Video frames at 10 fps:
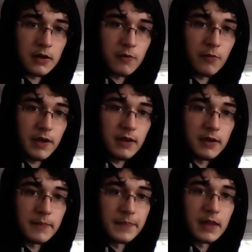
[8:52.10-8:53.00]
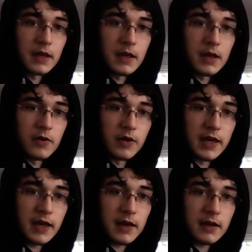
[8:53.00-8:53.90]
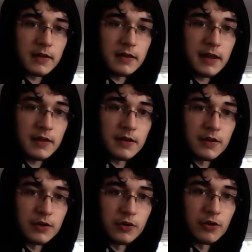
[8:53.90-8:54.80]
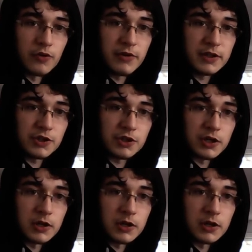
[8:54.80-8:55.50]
oui. Okay, then you'll reach